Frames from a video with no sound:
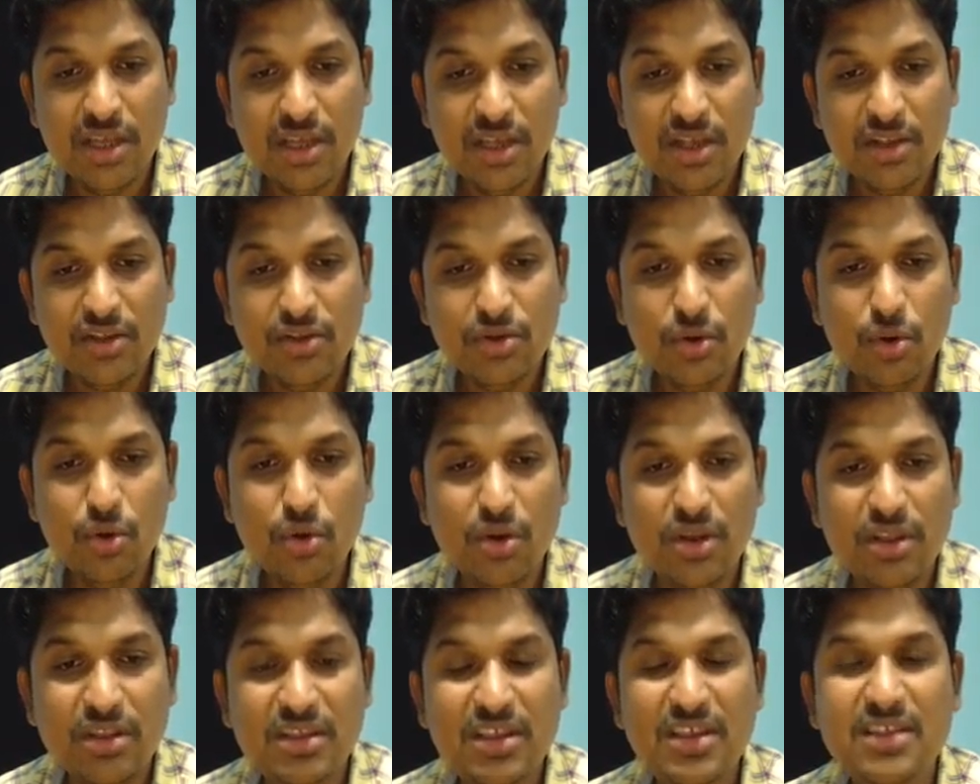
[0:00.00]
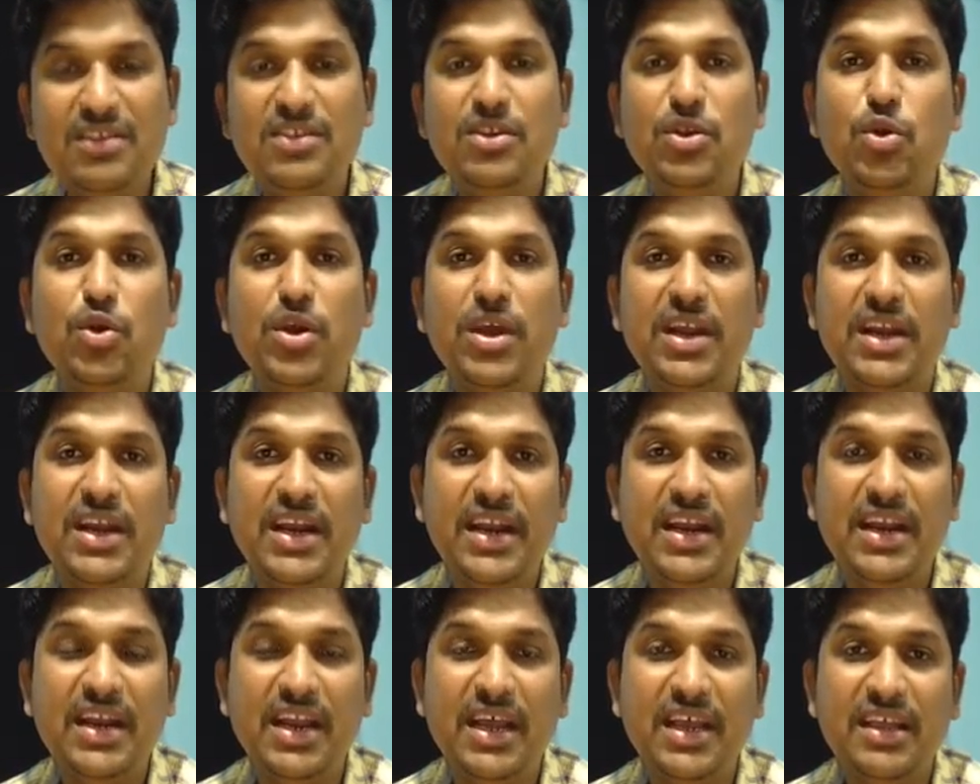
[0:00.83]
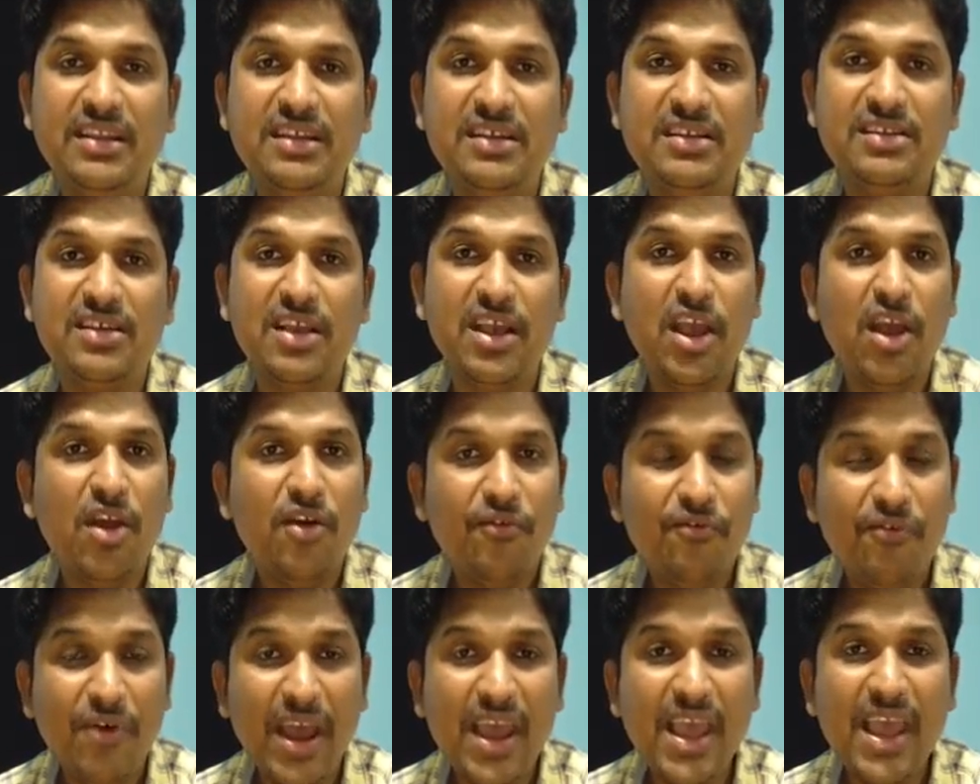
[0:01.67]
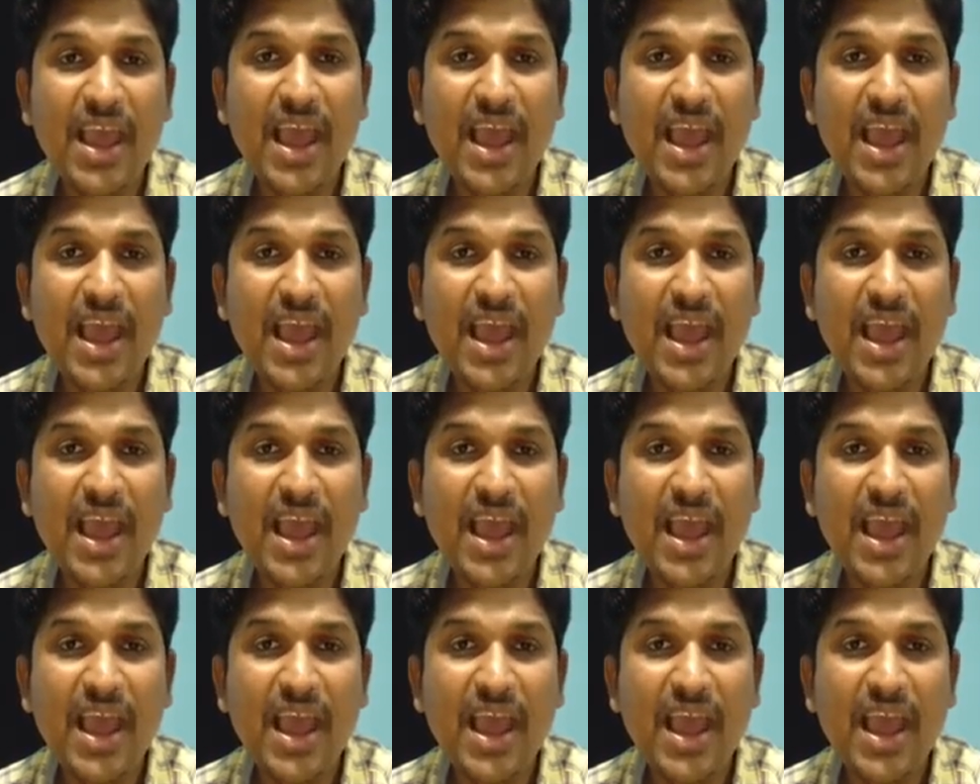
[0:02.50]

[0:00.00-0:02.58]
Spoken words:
So, this you can write like this. Why